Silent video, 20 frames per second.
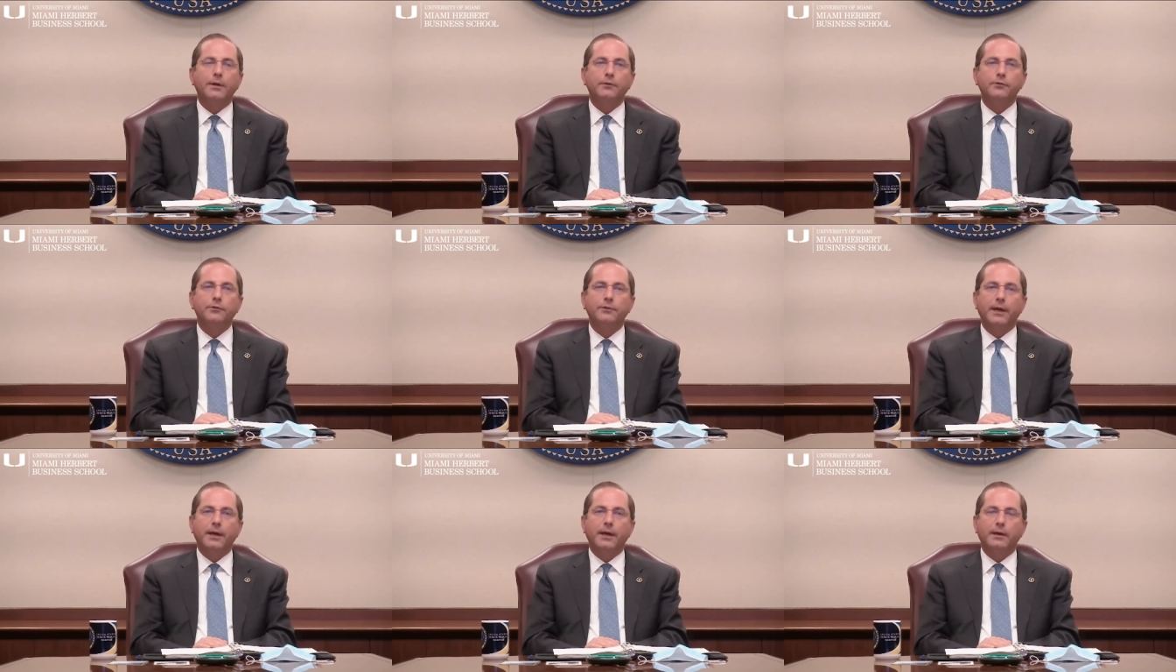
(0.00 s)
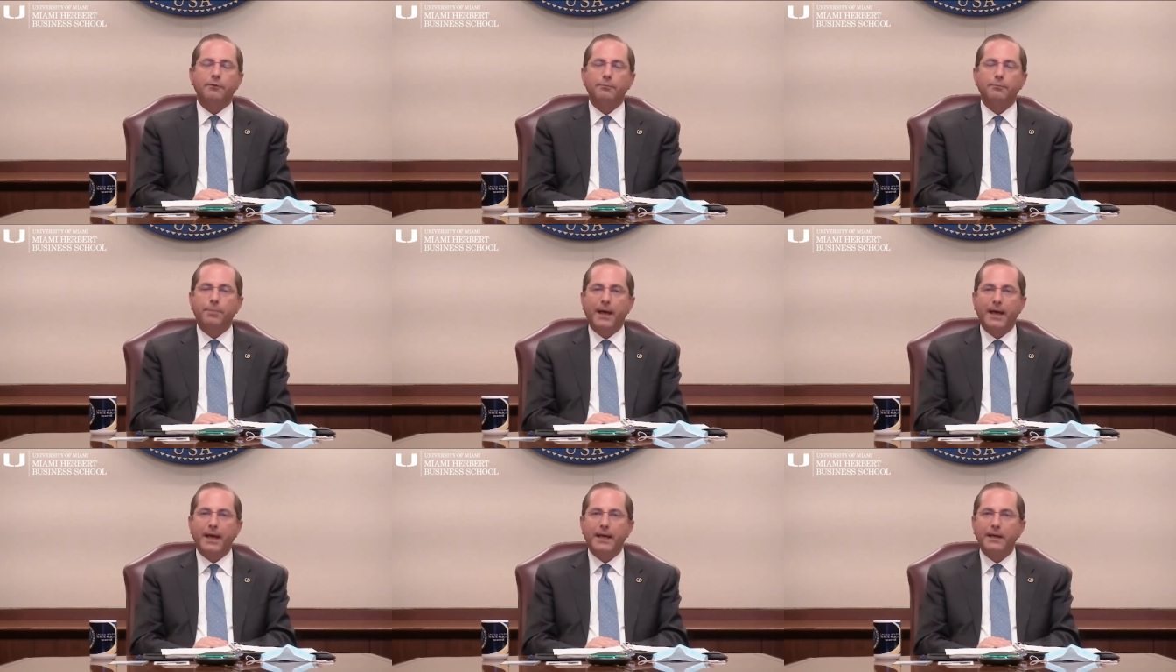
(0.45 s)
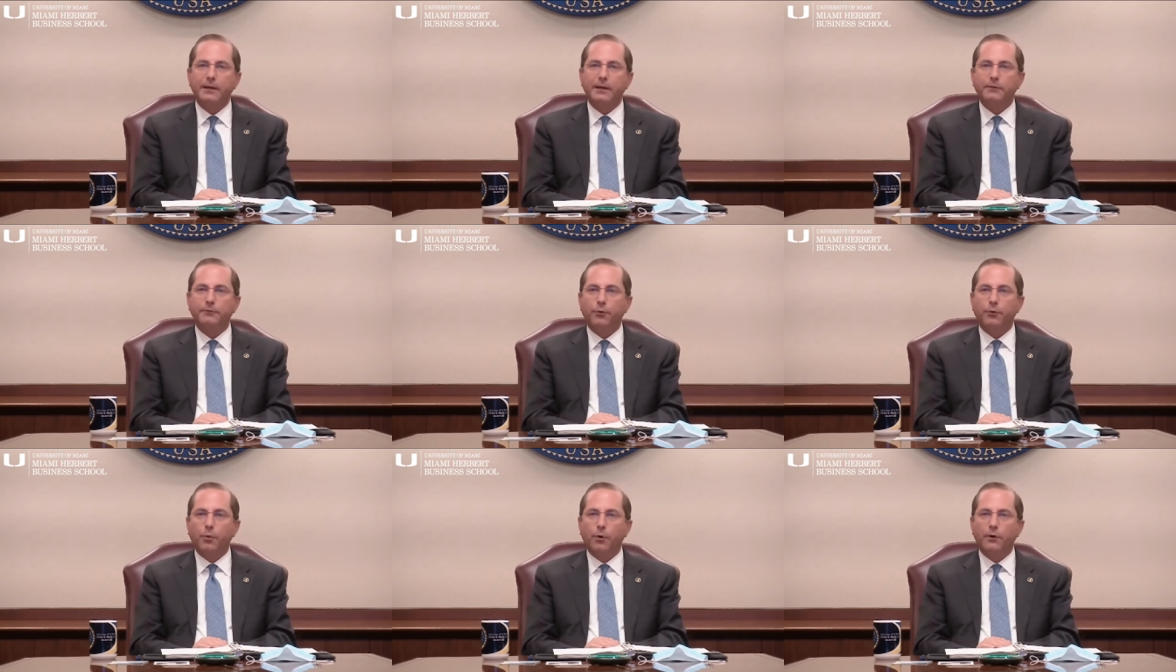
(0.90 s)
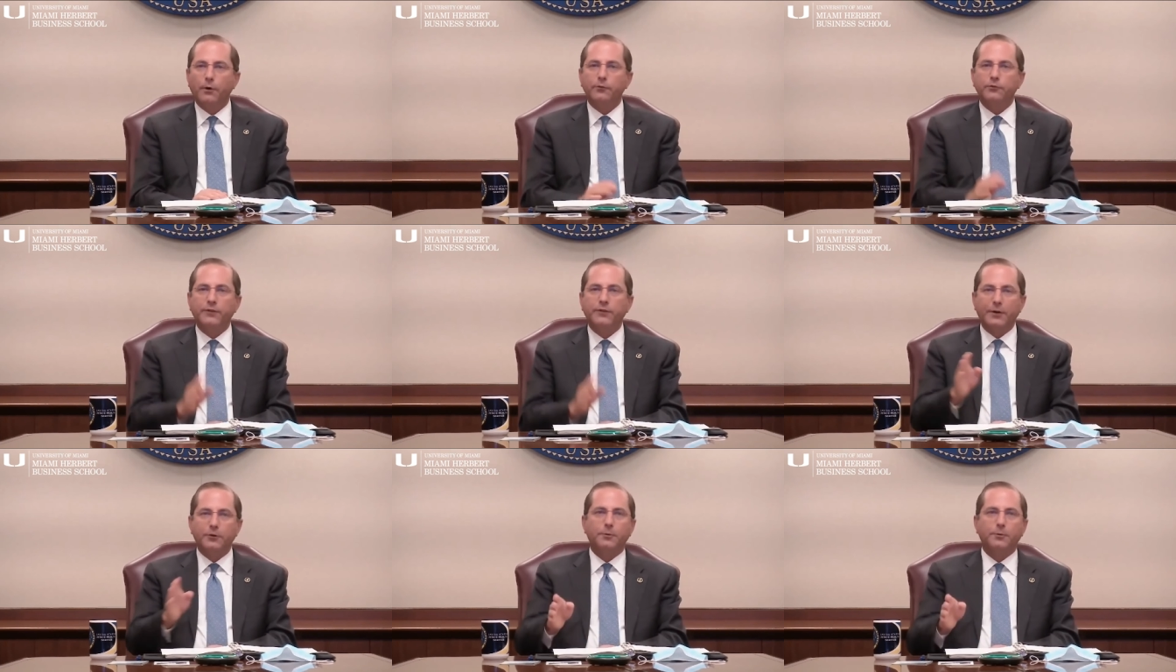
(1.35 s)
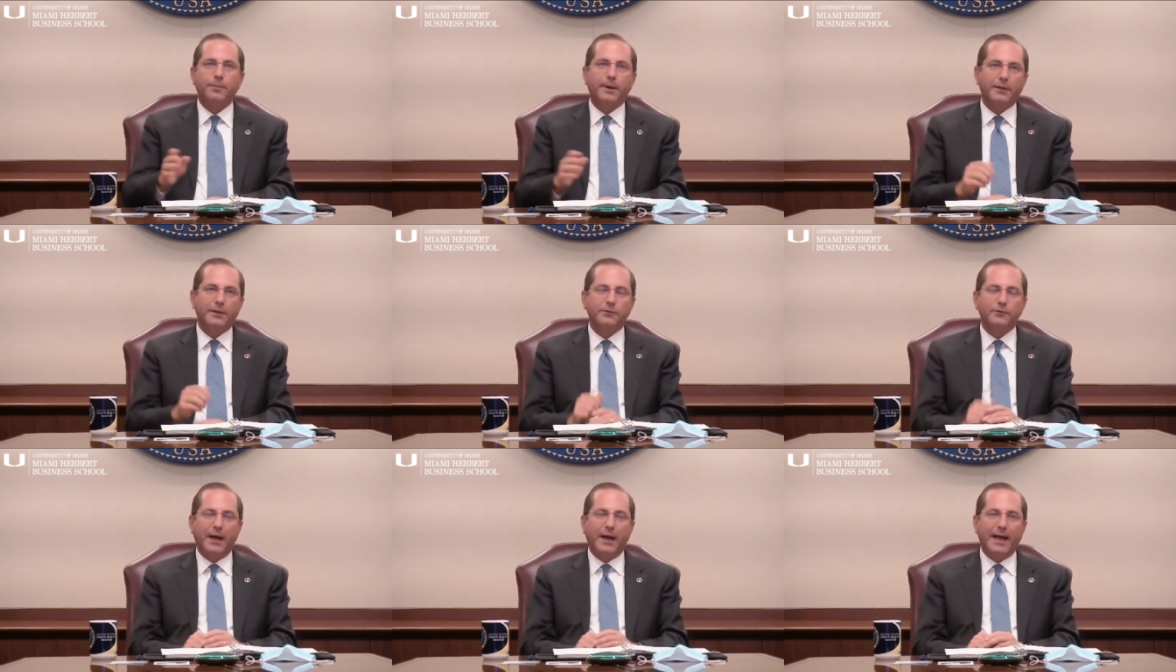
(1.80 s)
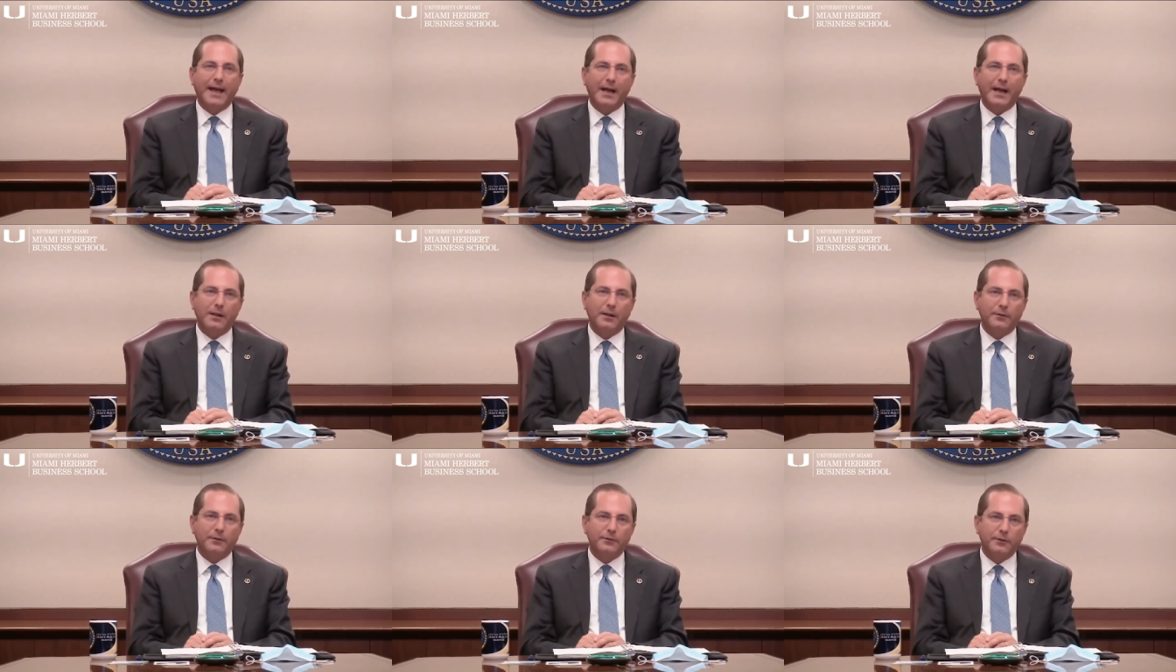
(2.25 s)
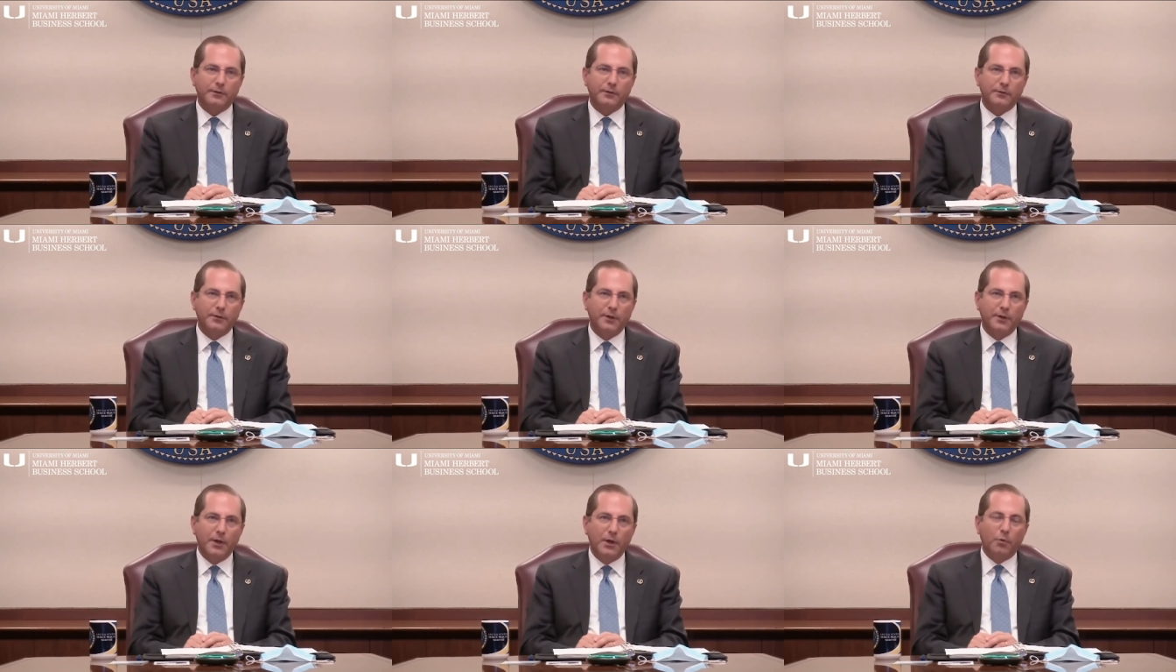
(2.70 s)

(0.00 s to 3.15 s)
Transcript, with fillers: instead of paying for center-based dialysis,